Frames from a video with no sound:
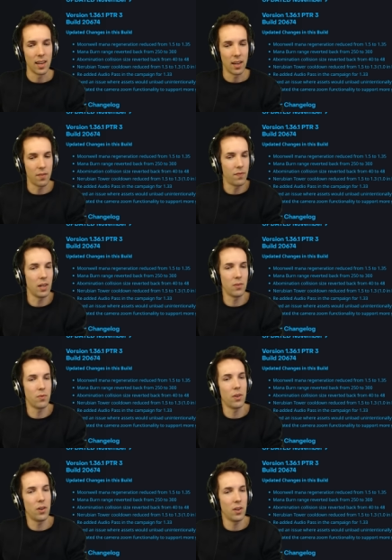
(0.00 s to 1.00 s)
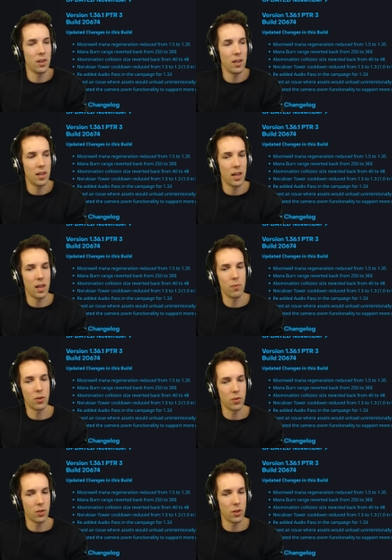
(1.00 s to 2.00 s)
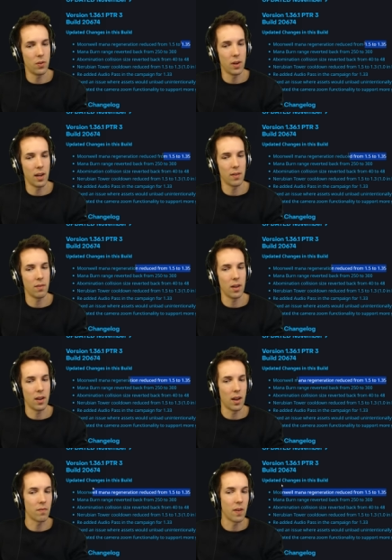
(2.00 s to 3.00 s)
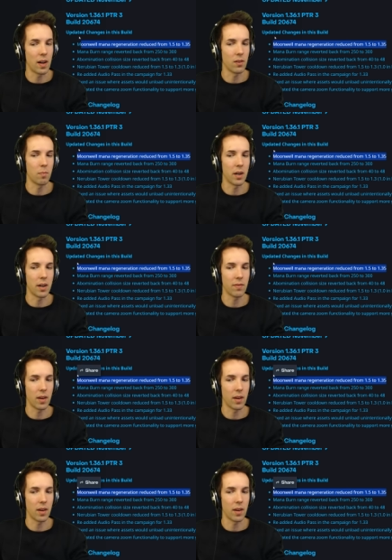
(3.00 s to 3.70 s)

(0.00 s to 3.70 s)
It felt wrong. It was also un an unfounded buff,